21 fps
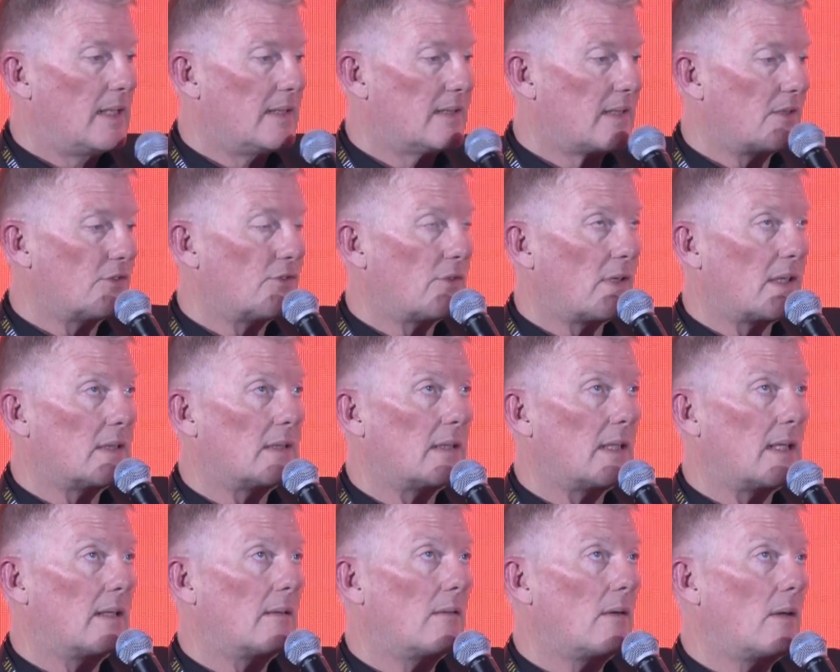
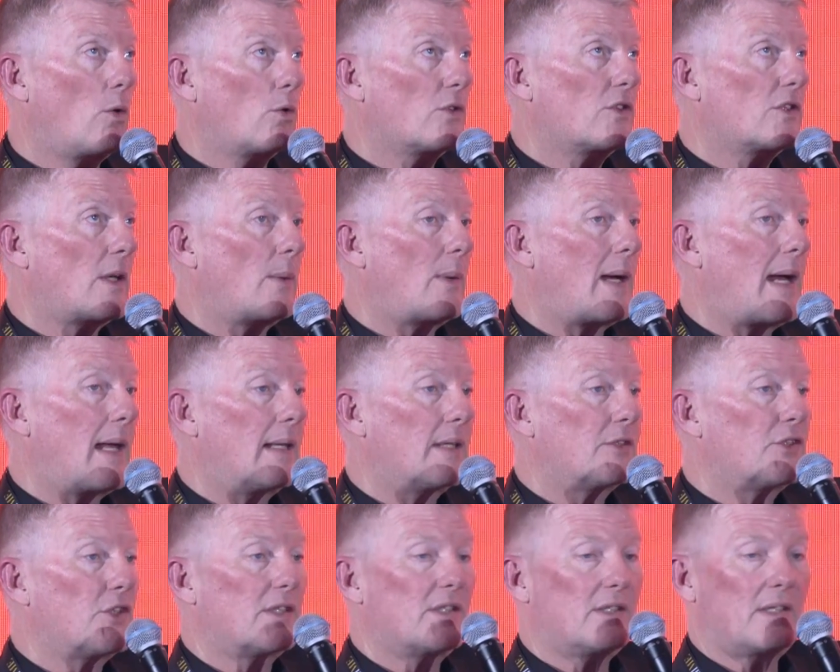interesting. Also, our
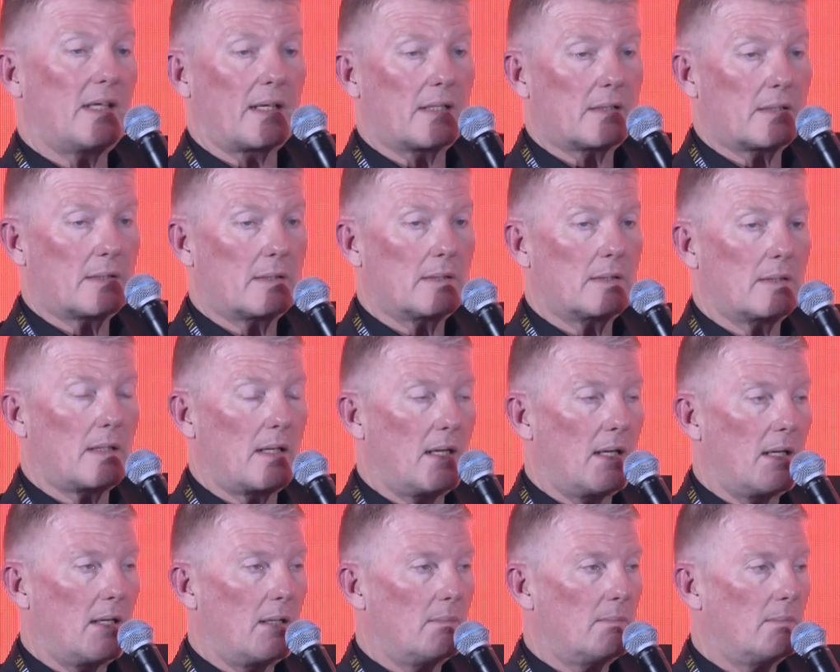logistics.
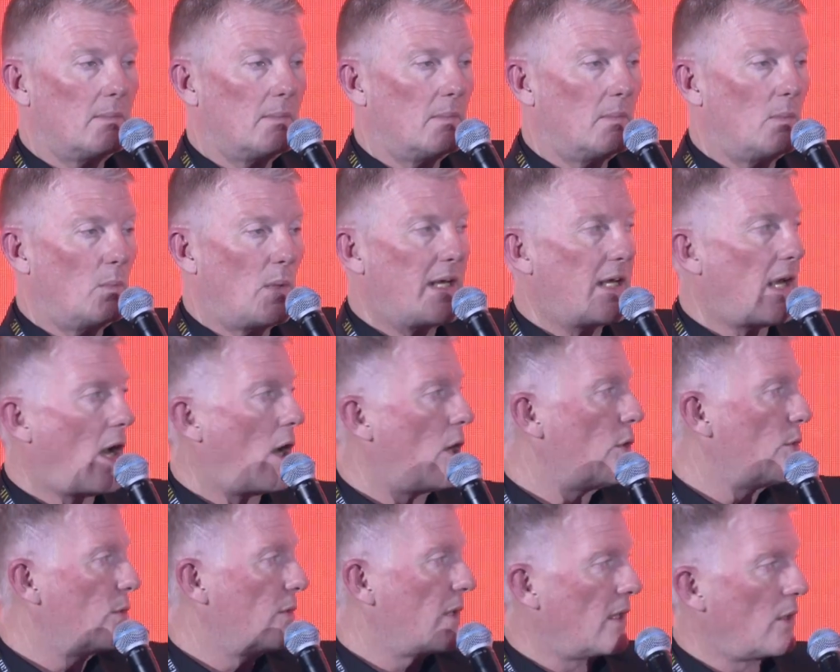We
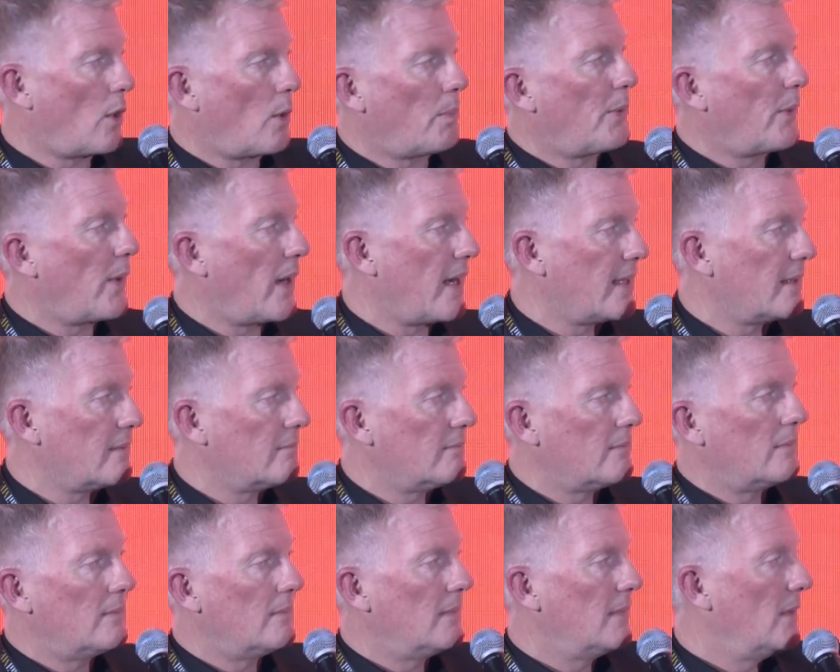own and operate
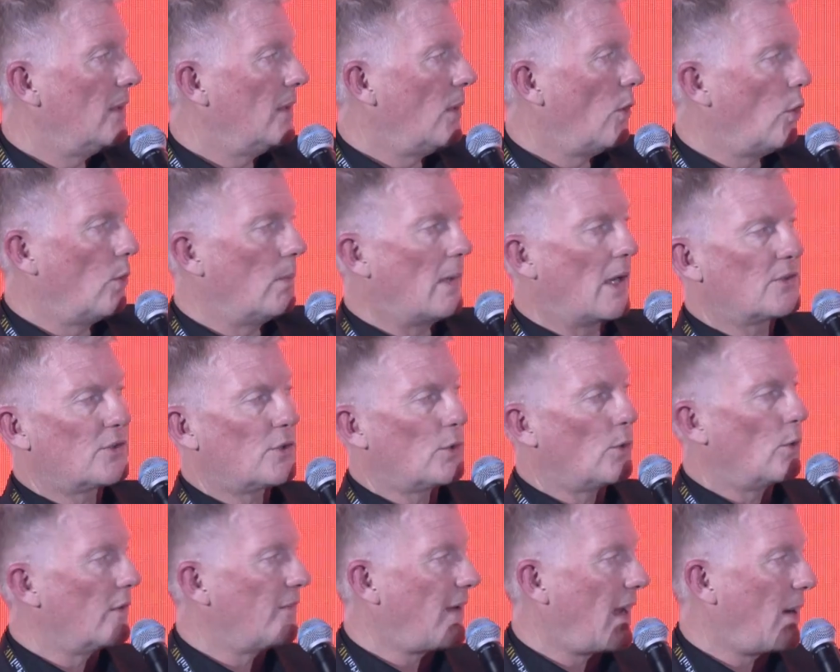almost
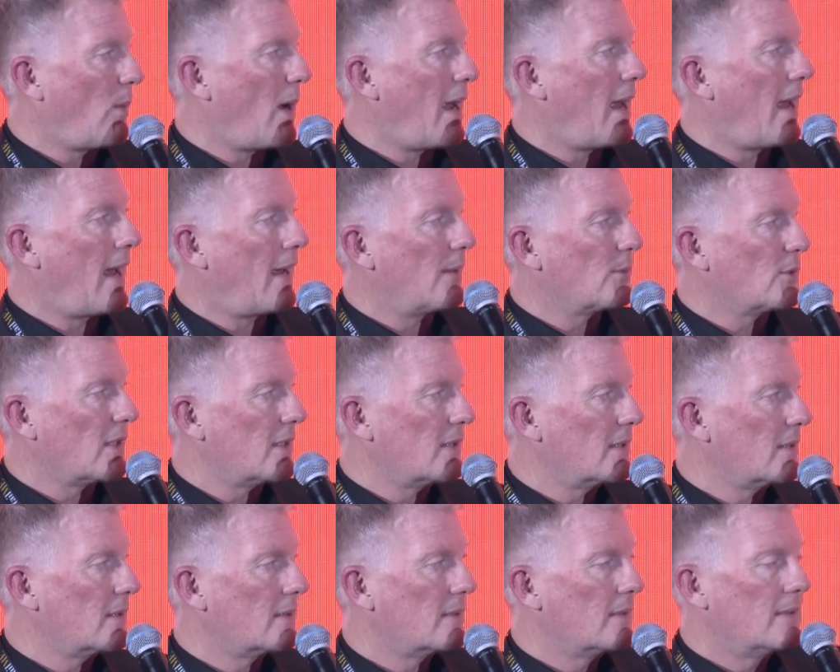all of our
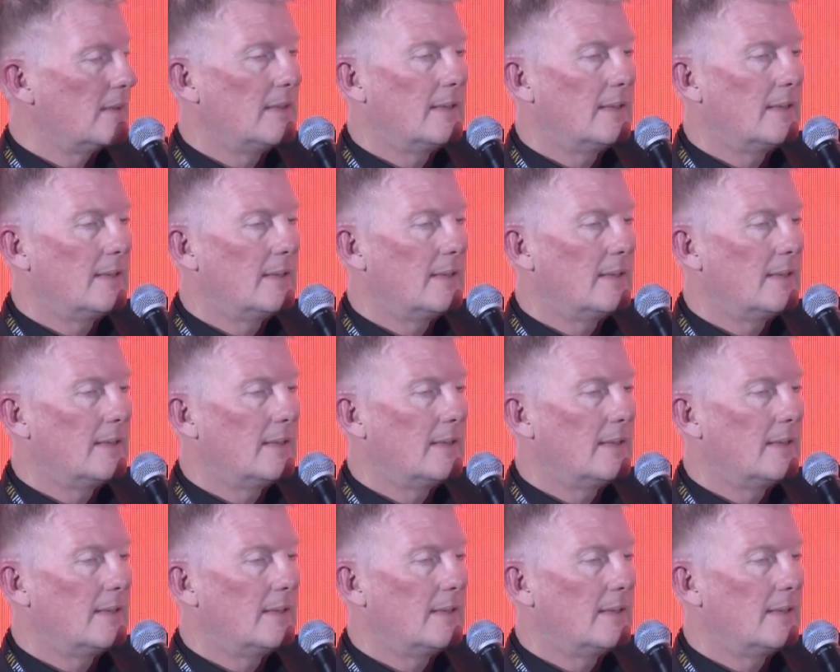warehouses.